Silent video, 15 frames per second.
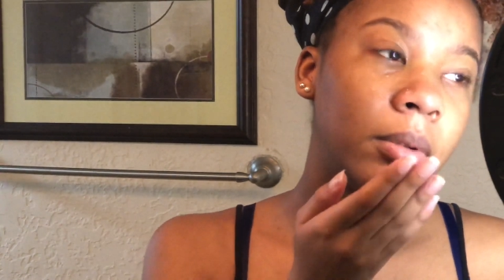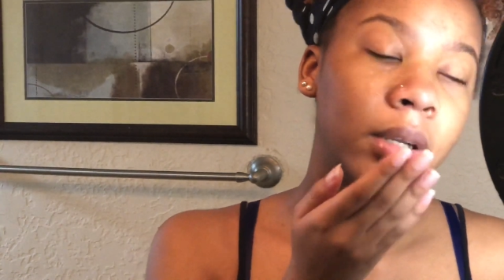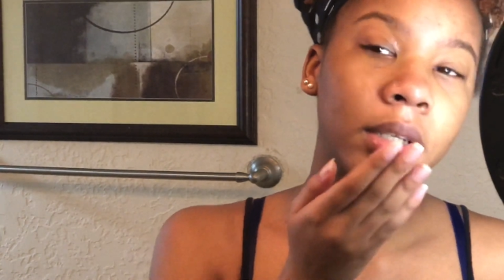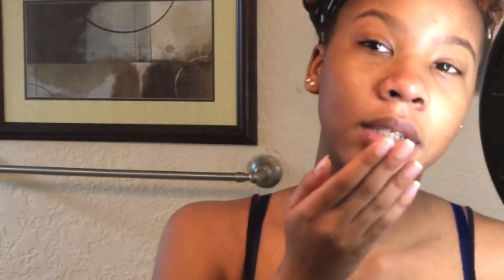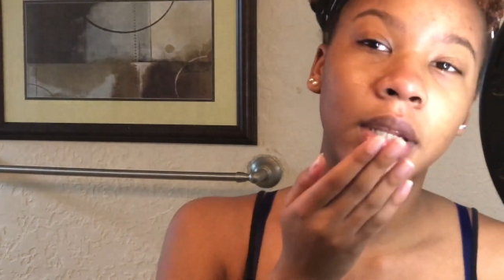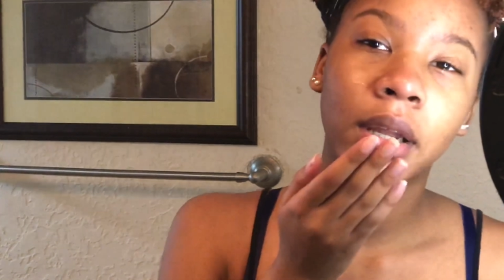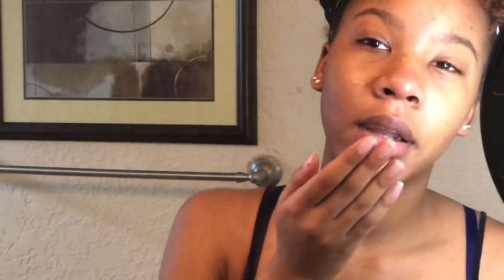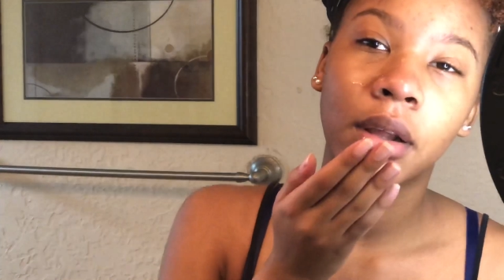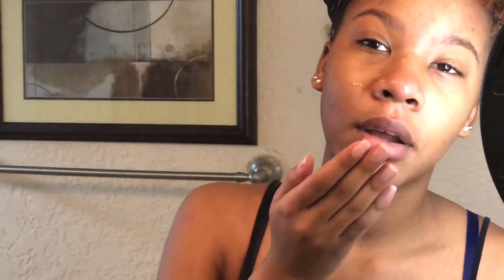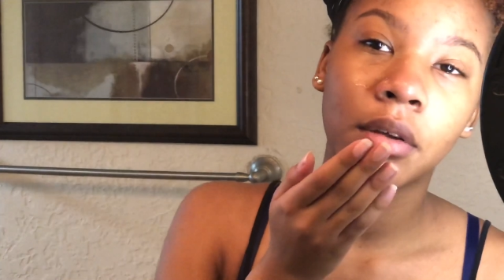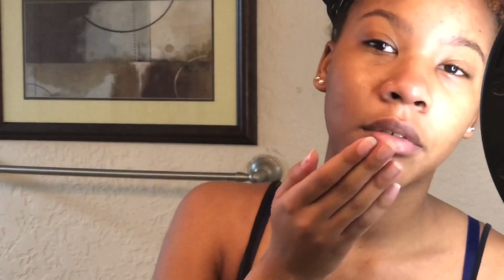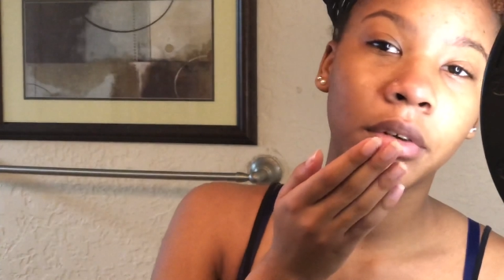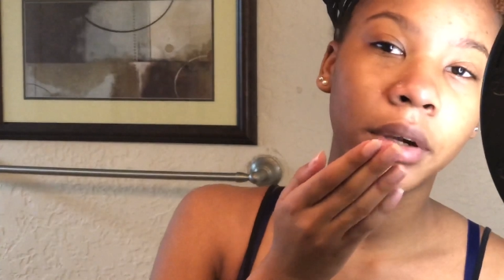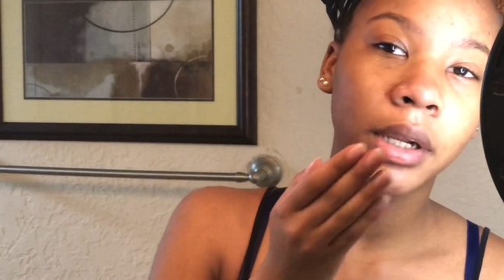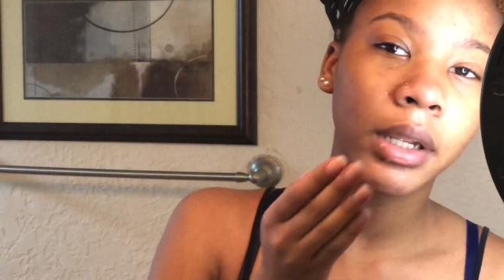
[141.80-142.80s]
it's like
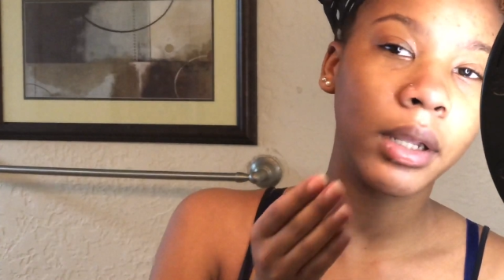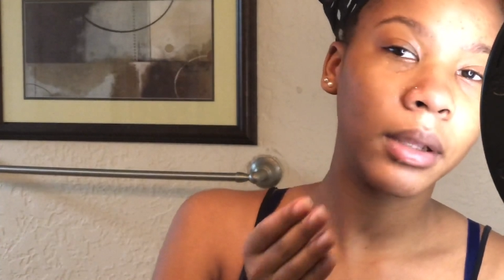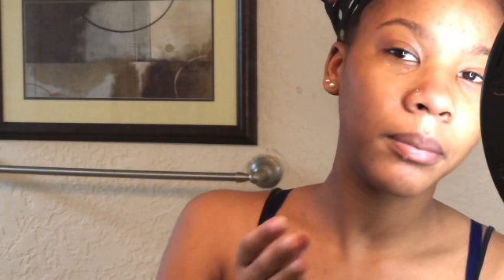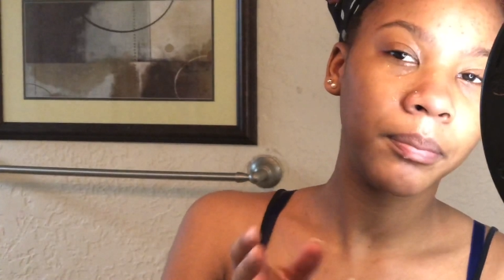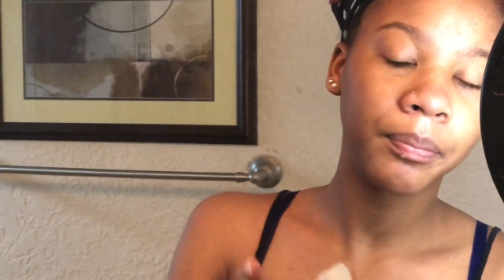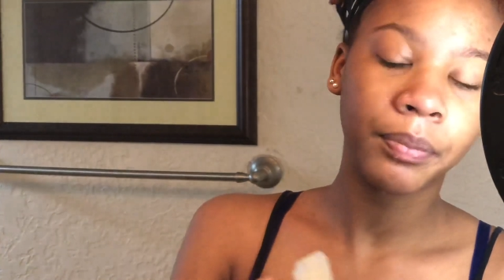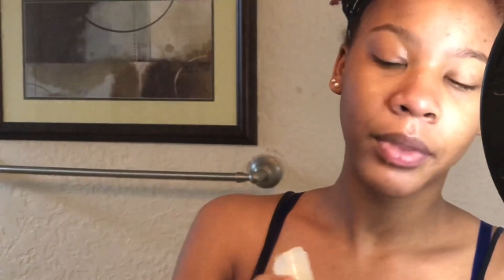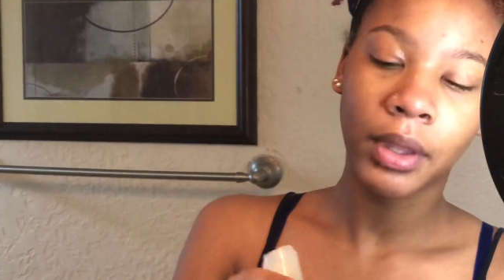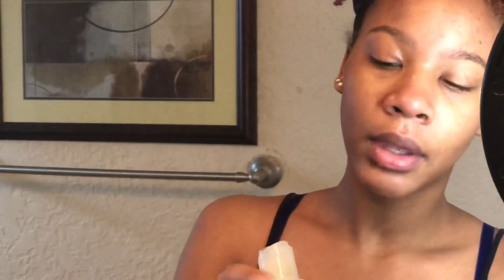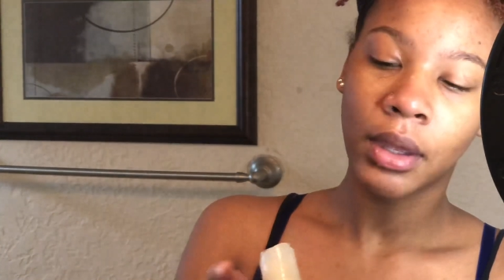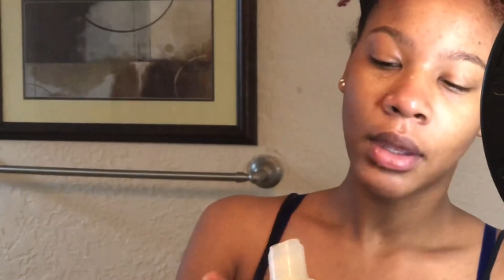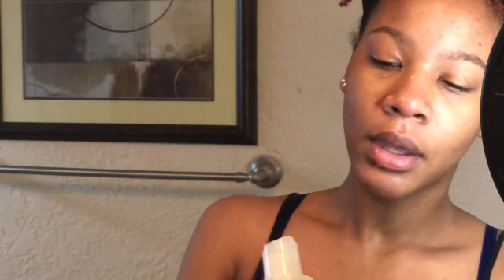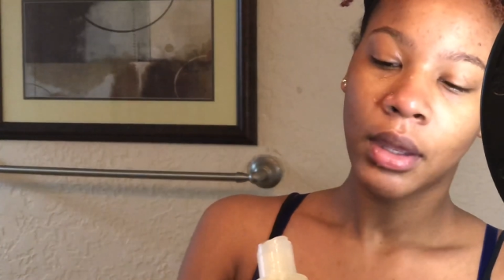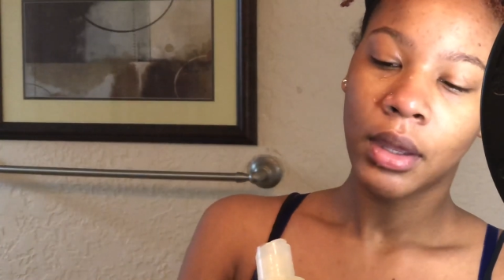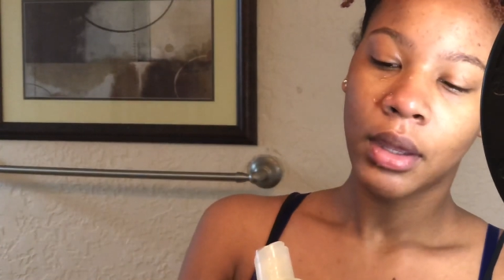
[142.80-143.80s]
covering it. I'm
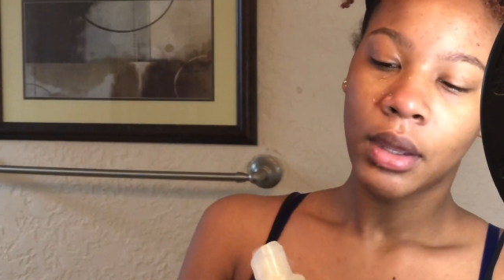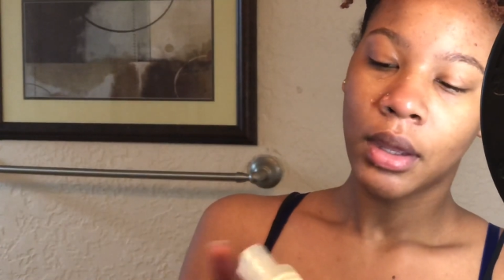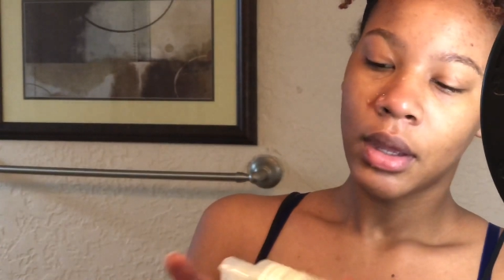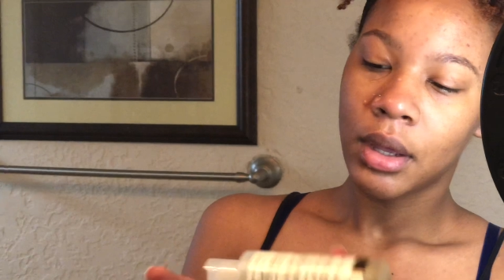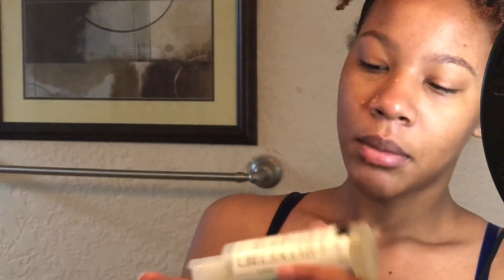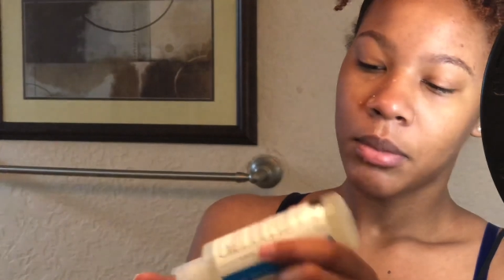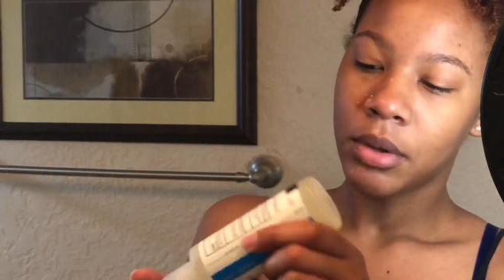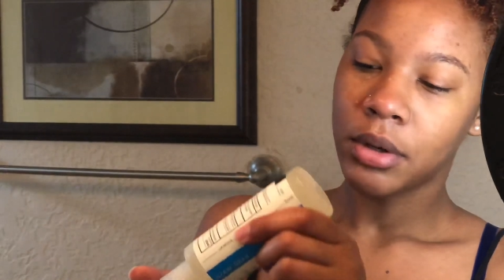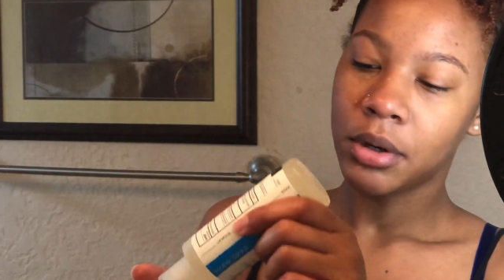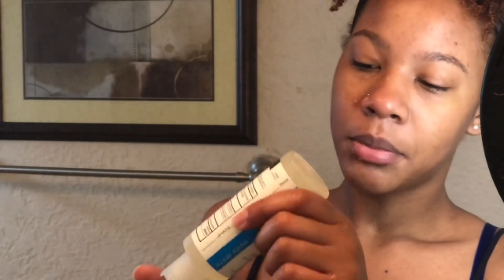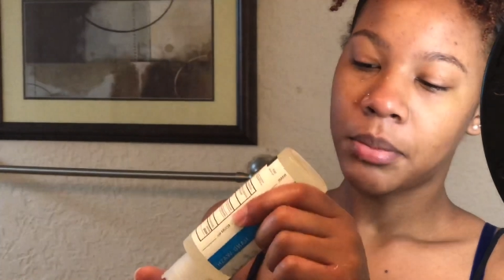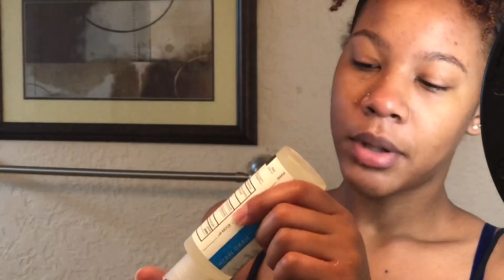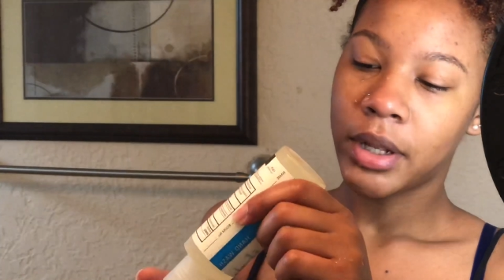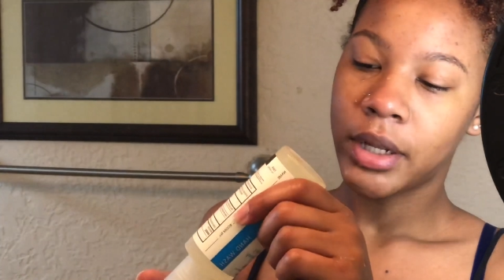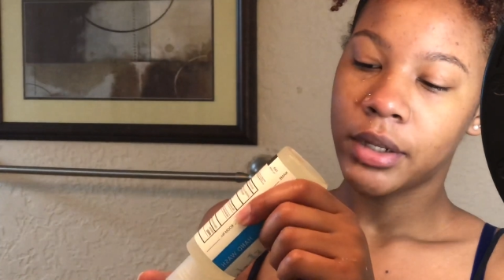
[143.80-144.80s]
gonna
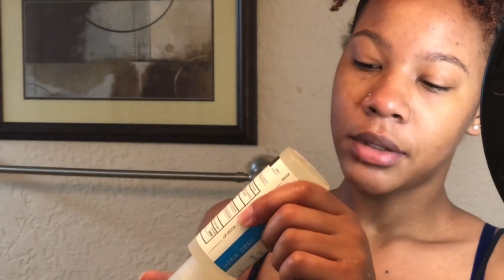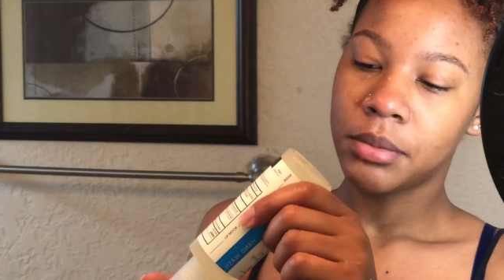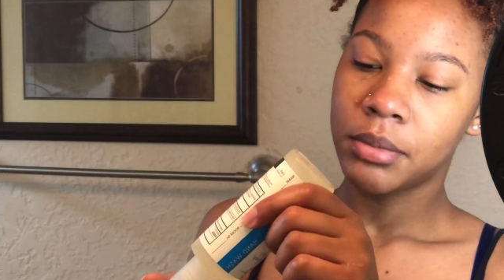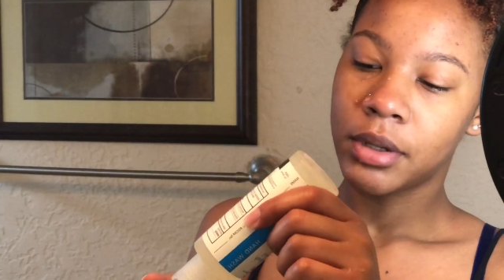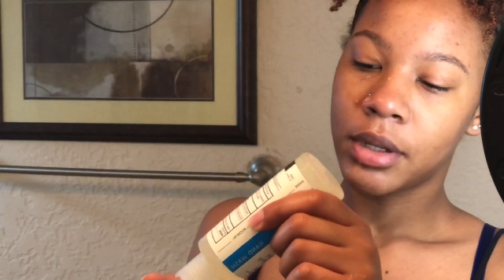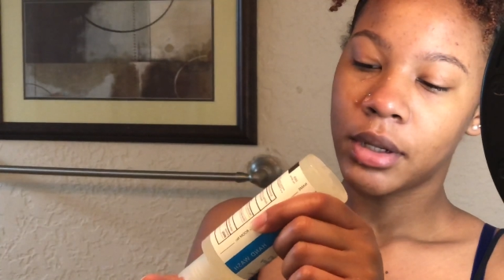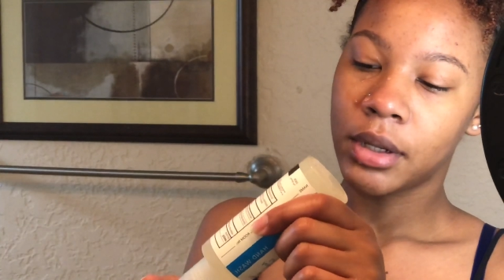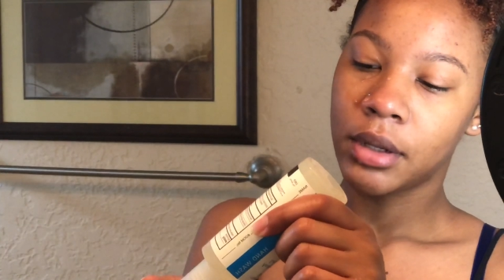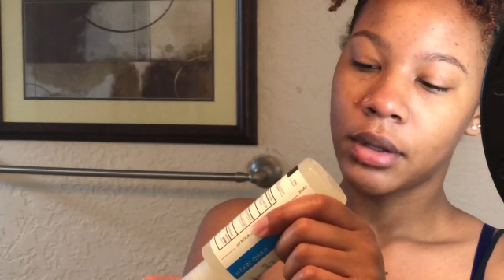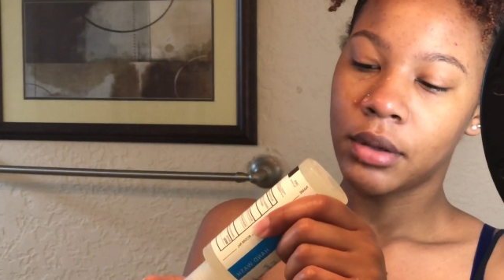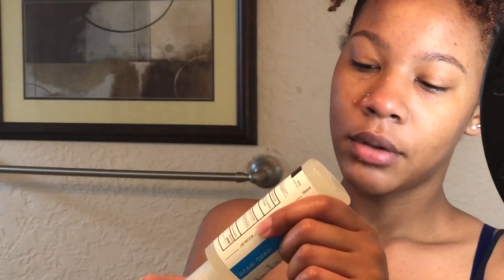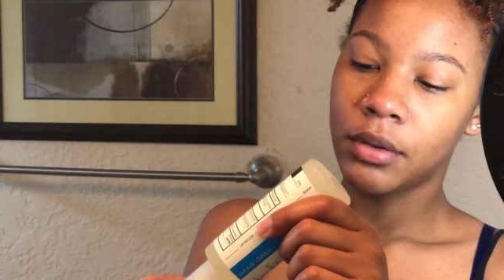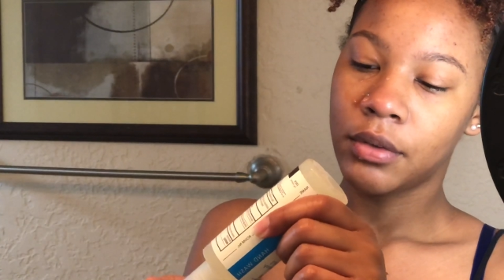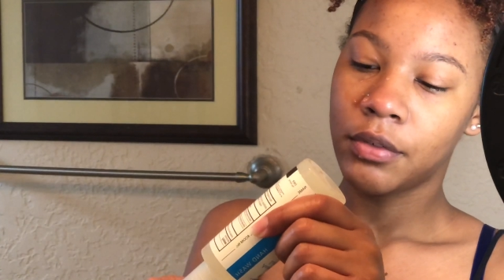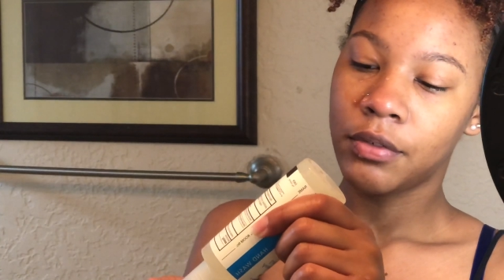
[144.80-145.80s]
apply it to my
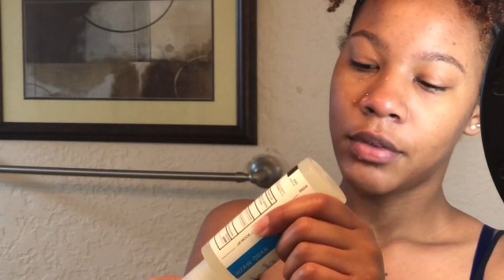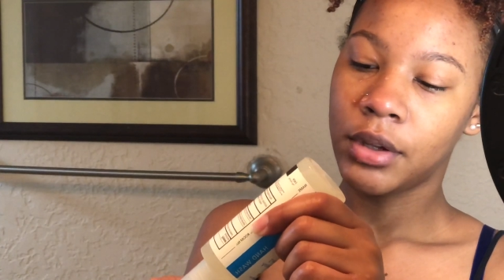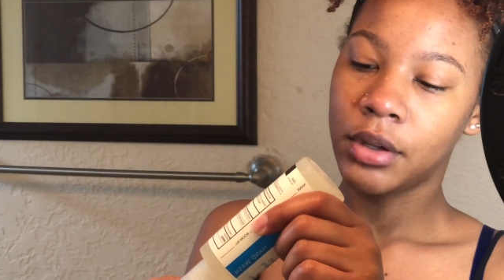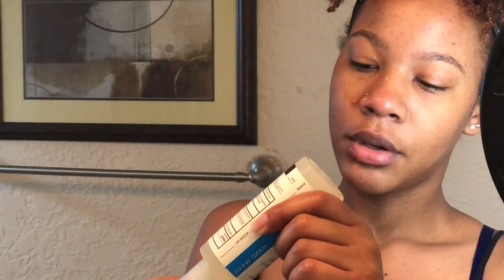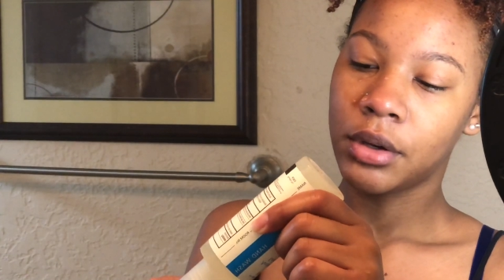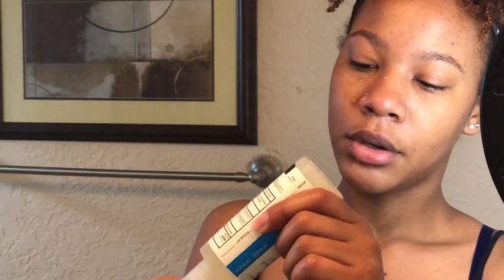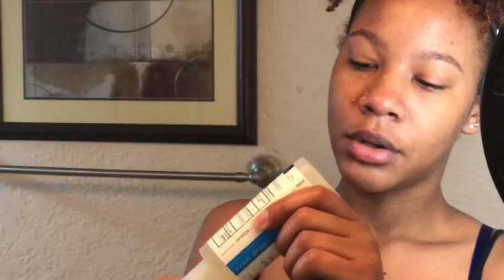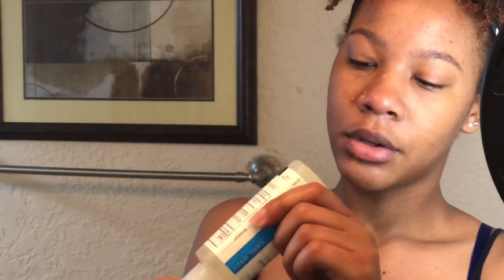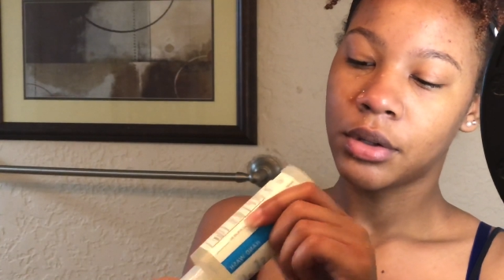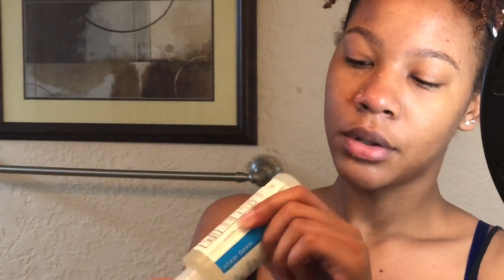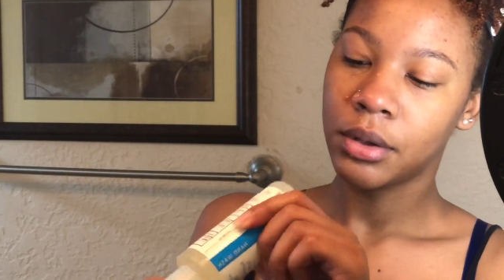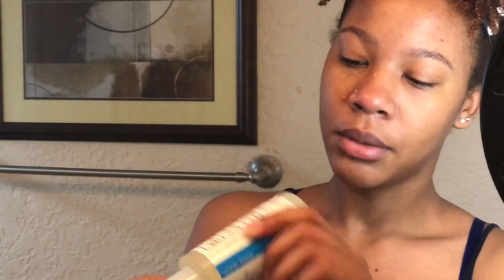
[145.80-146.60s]
fingers,